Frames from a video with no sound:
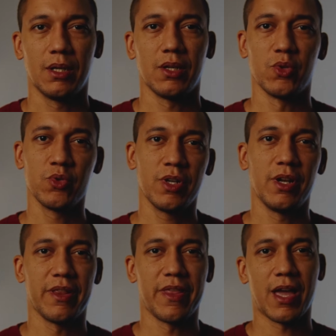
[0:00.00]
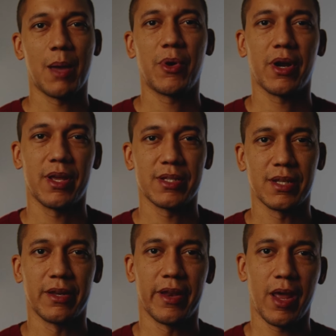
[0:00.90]
Usually the camera has
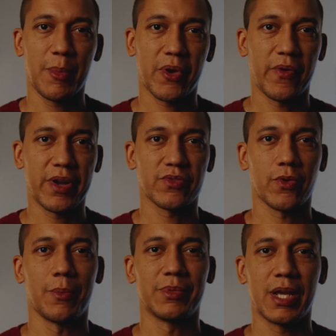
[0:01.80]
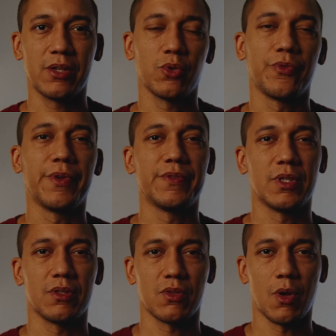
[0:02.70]
a dynamic range from 10 to
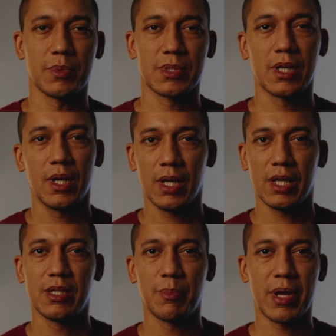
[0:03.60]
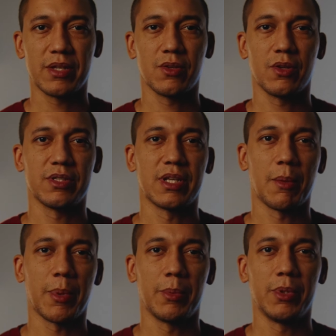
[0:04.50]
15 stops. It depends on the
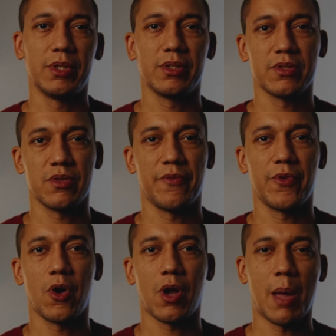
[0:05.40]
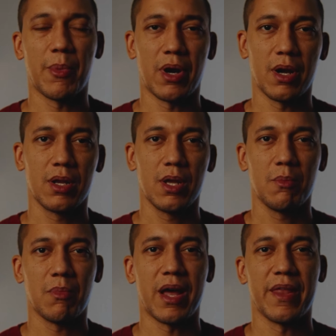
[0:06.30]
capabilities of your camera,
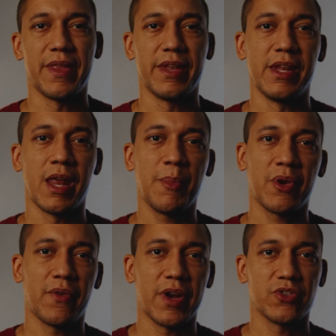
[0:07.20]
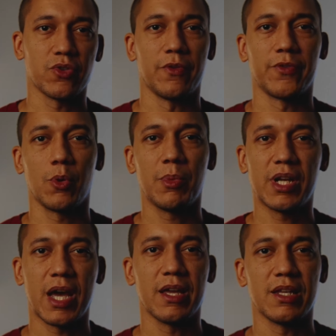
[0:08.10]
but the dynamic range of
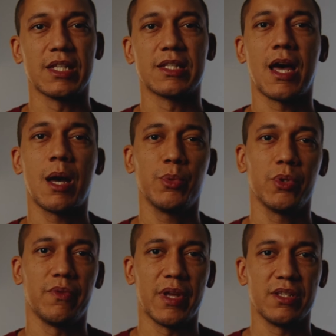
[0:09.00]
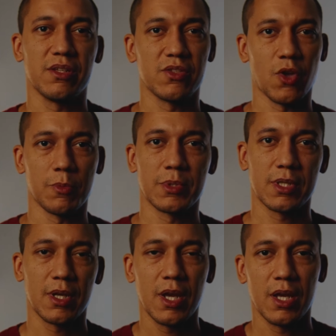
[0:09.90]
human eye is up to 20 stops.
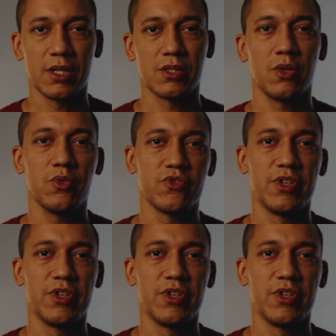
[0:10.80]
It's huge